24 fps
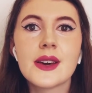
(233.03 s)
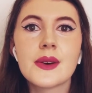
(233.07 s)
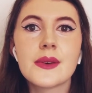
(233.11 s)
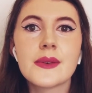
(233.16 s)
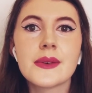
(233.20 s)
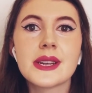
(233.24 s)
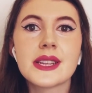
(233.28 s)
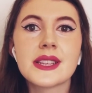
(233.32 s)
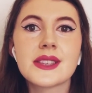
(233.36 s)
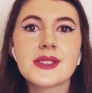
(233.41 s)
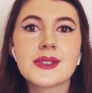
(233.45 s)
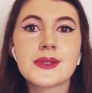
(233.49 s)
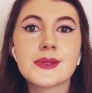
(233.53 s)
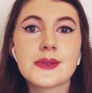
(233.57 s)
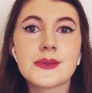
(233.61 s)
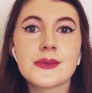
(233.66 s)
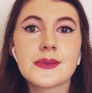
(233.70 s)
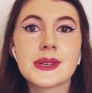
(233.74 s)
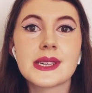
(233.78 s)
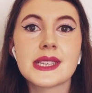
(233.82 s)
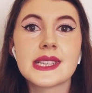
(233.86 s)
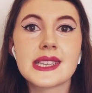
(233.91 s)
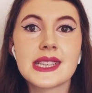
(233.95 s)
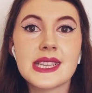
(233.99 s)
which
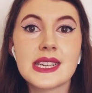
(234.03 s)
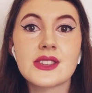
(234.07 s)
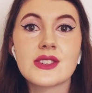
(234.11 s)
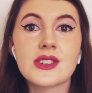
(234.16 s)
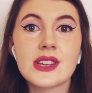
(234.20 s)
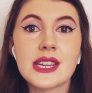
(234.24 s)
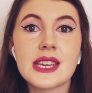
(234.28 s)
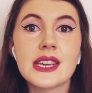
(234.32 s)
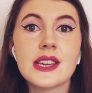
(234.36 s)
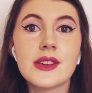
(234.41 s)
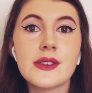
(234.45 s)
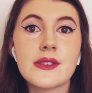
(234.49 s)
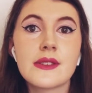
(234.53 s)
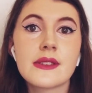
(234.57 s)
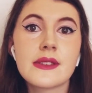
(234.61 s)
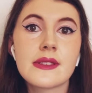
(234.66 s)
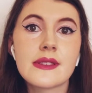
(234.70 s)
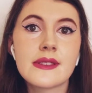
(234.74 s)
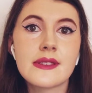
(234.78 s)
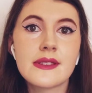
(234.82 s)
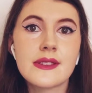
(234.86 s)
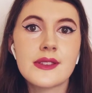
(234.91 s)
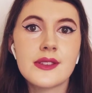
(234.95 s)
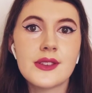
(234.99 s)
was literally used
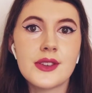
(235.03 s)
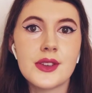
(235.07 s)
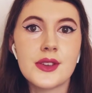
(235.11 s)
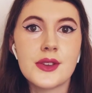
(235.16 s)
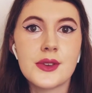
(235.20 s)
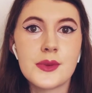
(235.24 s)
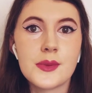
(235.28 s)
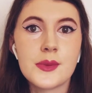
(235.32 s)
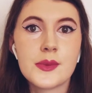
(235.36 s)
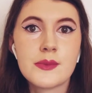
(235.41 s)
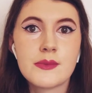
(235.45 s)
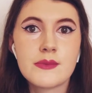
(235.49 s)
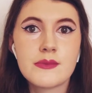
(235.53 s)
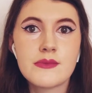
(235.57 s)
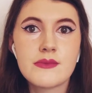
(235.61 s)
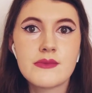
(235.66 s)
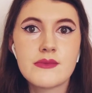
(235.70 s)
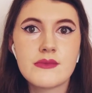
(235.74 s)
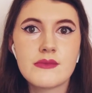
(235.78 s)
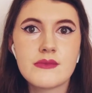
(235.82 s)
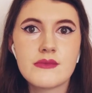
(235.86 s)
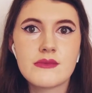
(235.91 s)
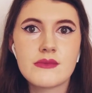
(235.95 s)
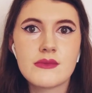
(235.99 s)
to
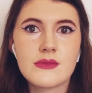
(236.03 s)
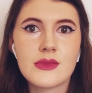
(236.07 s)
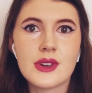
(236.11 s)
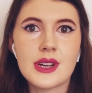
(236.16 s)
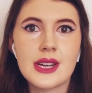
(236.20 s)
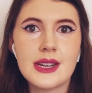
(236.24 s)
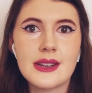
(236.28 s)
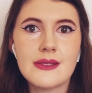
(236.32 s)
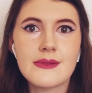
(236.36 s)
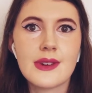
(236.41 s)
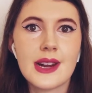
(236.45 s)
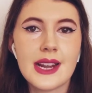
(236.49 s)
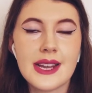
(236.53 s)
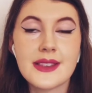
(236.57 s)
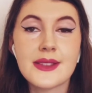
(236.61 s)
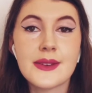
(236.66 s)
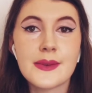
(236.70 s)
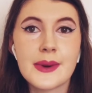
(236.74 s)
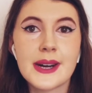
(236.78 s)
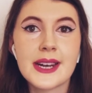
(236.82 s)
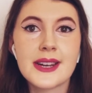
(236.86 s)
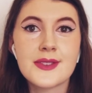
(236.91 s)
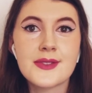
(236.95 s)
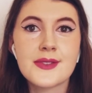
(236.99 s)
write the
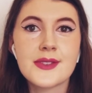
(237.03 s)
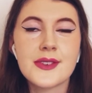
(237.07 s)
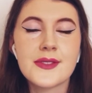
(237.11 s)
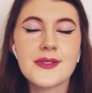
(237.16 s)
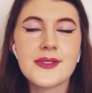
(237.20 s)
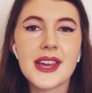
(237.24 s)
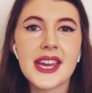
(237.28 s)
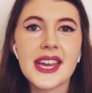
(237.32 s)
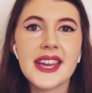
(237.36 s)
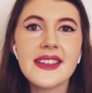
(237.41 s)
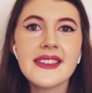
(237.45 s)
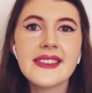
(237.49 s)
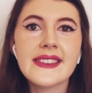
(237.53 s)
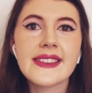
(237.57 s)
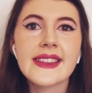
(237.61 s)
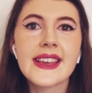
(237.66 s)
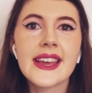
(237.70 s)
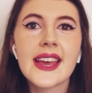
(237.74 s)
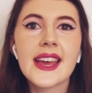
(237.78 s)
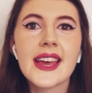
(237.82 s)
word for face.